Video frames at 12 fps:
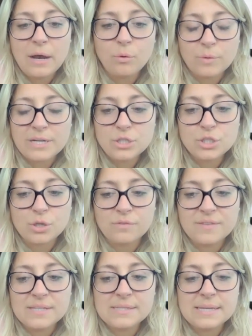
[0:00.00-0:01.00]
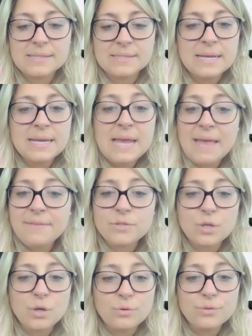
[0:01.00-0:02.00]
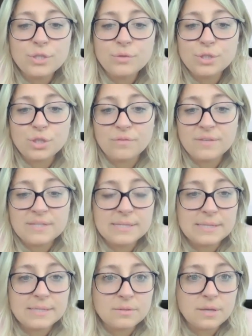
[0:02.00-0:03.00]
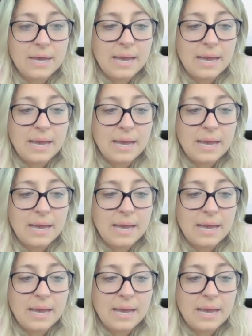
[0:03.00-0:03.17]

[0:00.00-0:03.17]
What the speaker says: outreach services. And there's also services